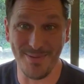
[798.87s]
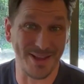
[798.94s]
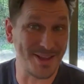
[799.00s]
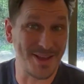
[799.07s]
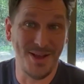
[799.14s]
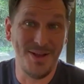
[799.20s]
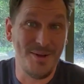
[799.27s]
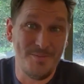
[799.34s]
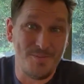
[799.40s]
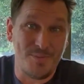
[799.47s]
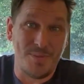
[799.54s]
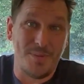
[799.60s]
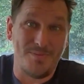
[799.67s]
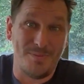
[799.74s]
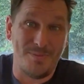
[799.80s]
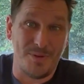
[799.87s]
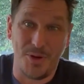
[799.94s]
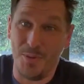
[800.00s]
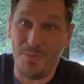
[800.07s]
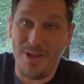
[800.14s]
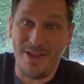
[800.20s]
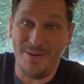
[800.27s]
like
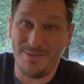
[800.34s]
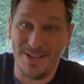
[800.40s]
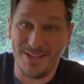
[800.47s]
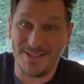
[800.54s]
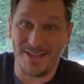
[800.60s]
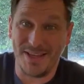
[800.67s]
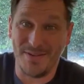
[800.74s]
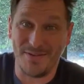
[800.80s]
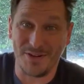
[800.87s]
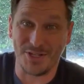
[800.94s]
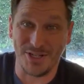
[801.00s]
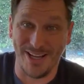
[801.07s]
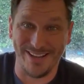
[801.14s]
your PM doesn't give a shit.